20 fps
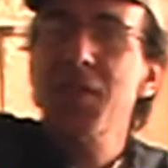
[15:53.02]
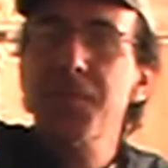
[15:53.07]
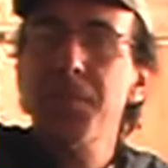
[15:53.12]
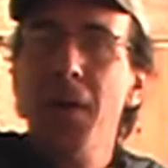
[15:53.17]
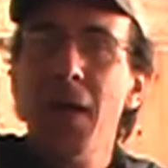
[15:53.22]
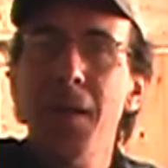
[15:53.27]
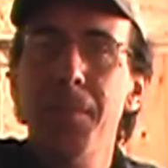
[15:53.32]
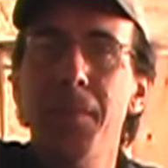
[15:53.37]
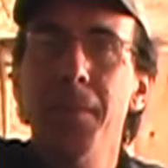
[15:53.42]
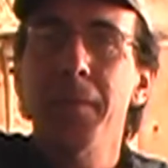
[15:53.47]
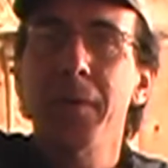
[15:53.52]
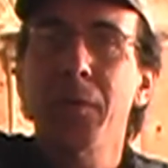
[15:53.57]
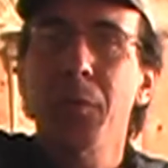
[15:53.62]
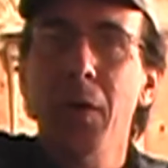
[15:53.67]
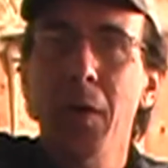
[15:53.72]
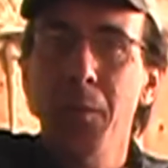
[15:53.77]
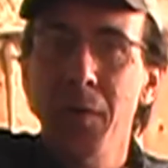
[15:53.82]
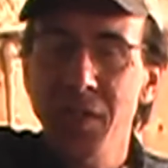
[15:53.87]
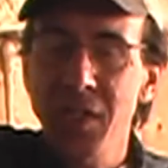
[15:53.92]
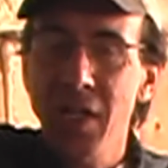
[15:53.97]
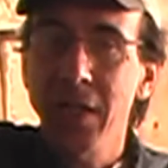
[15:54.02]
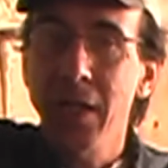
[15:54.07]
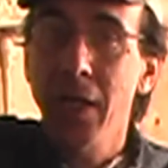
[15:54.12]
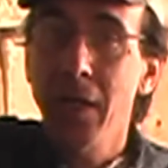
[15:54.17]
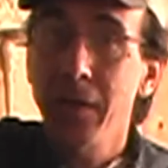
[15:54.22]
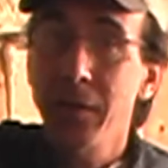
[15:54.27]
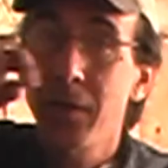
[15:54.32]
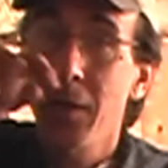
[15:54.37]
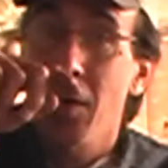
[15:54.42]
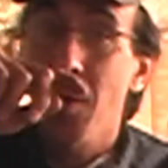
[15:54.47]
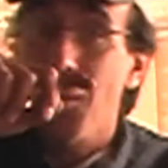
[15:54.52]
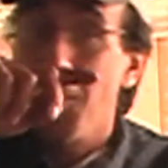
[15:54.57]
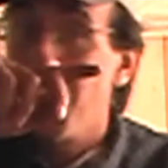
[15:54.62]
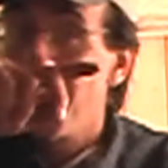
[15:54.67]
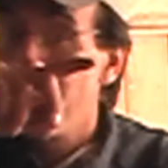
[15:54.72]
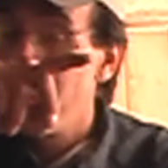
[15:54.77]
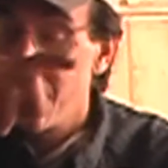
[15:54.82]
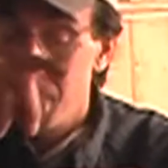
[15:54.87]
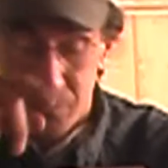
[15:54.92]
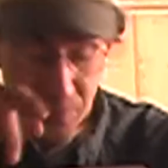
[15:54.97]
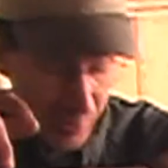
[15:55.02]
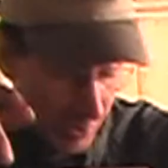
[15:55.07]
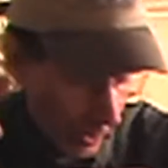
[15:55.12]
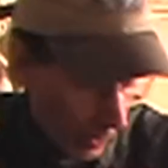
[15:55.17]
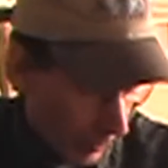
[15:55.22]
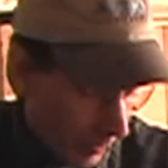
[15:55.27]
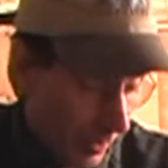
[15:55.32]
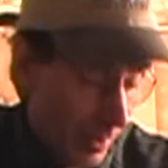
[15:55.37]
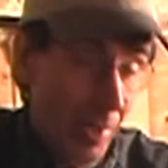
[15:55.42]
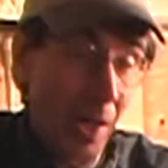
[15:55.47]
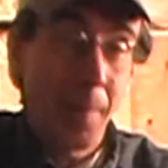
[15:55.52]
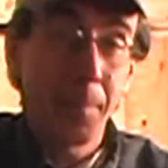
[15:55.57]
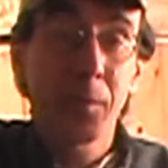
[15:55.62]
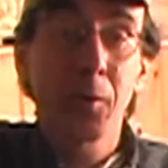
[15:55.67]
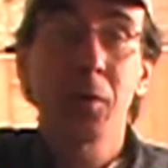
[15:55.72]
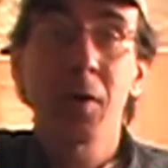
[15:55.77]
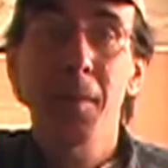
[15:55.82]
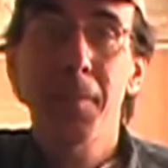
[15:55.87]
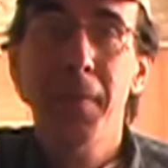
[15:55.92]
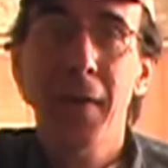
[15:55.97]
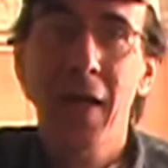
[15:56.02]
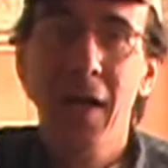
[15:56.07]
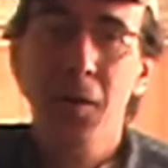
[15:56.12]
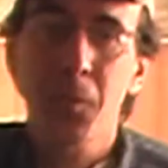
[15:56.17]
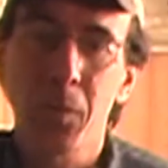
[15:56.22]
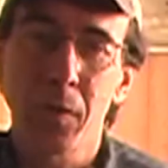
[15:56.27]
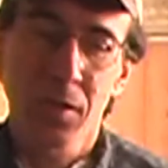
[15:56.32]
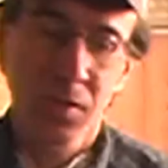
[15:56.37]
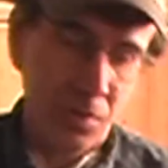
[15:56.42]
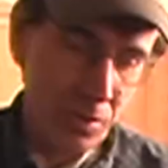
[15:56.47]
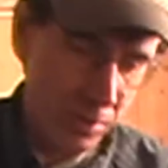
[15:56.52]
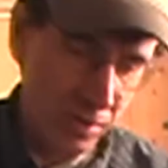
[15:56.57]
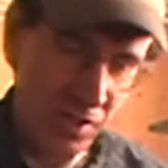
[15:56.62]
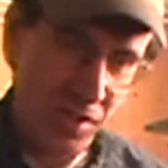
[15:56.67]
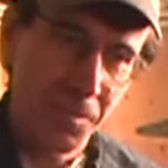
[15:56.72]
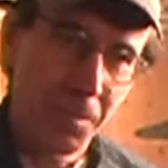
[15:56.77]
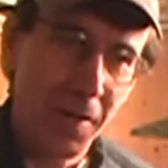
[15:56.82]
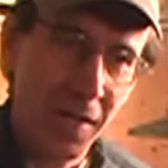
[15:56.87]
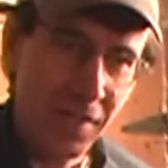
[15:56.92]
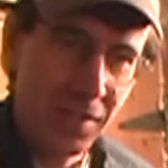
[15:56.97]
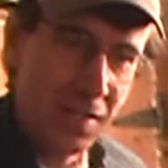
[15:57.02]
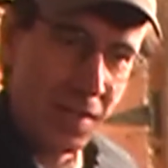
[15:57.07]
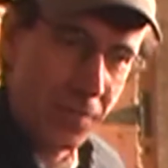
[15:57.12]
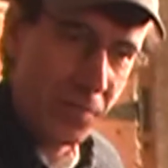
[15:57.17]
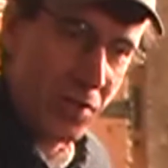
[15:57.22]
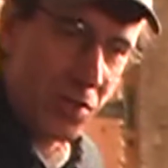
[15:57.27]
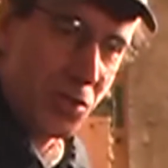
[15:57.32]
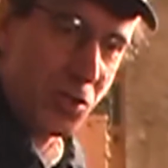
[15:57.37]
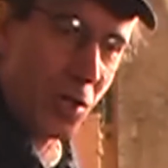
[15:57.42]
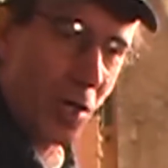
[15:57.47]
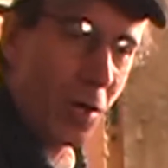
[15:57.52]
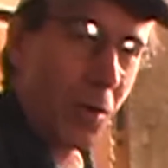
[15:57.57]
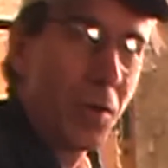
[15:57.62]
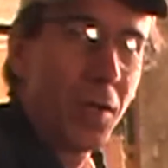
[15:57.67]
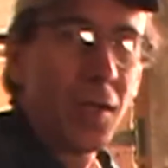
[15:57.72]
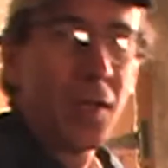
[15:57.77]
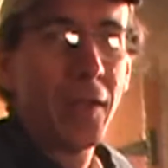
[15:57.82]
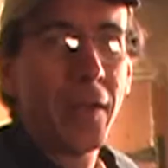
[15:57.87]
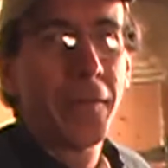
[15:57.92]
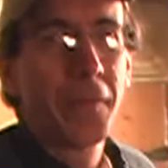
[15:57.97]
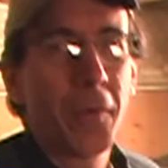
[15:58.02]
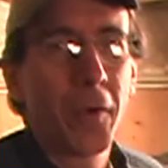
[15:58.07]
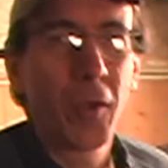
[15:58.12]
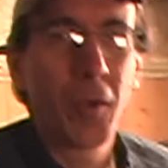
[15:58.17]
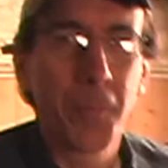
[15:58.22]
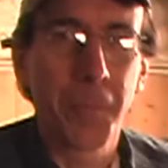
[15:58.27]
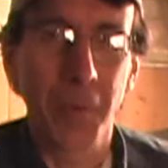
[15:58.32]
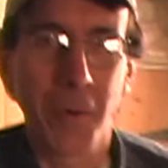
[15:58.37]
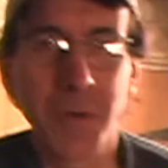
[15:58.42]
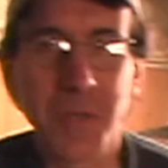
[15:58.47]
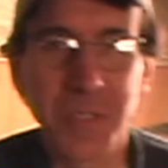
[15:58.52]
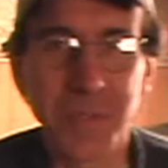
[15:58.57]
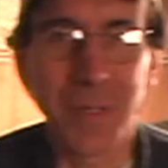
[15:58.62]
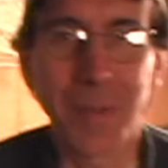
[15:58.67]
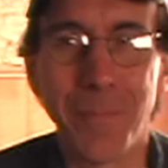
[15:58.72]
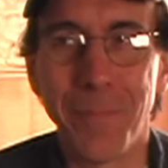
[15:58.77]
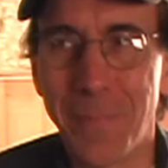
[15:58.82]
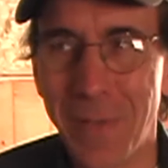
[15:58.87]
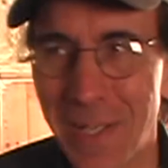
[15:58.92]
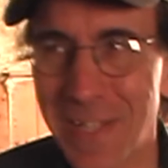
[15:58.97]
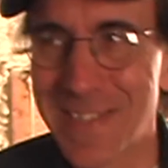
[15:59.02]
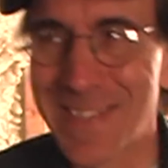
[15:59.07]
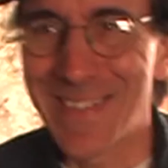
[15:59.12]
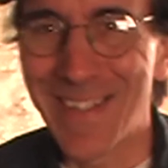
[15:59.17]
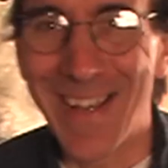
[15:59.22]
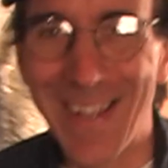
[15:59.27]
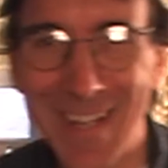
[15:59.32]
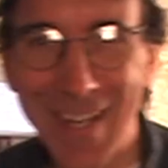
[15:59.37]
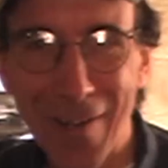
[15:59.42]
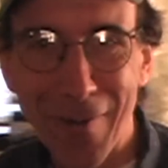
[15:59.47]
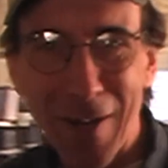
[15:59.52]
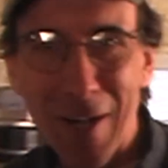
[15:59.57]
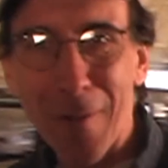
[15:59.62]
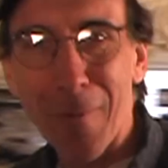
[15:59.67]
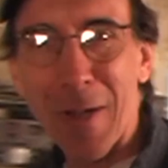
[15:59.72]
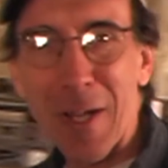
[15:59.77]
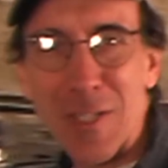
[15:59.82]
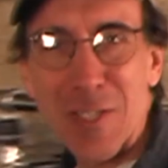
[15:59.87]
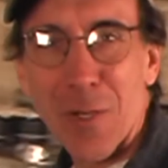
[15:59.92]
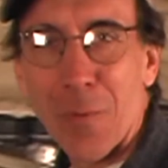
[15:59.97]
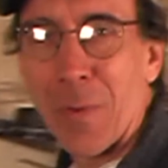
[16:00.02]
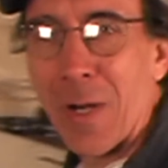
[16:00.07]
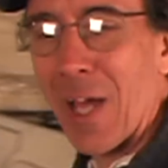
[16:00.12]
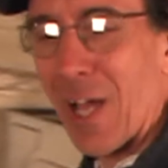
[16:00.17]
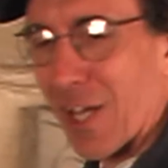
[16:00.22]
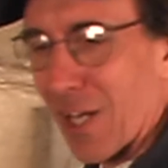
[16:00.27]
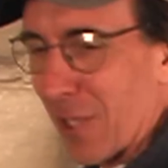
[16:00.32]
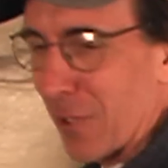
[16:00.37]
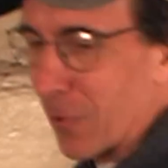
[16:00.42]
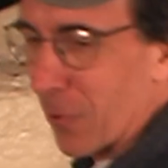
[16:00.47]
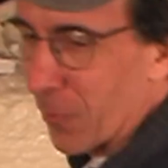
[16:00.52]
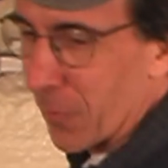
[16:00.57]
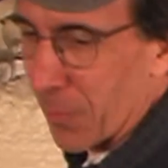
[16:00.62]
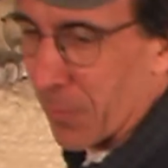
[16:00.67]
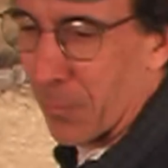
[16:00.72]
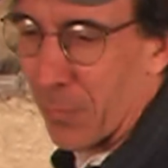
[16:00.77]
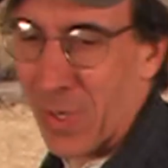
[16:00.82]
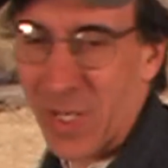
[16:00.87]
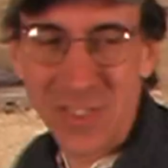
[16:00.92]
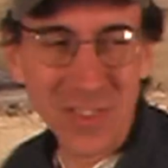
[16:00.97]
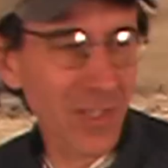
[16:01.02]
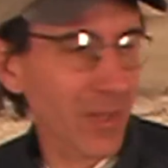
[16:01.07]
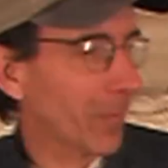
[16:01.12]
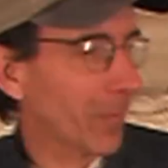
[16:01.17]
pipe in between, which I didn't do. So I'm doing it backwards because it's my TV show. The oil burner man's not here anyway, so we're not going to do the rest of the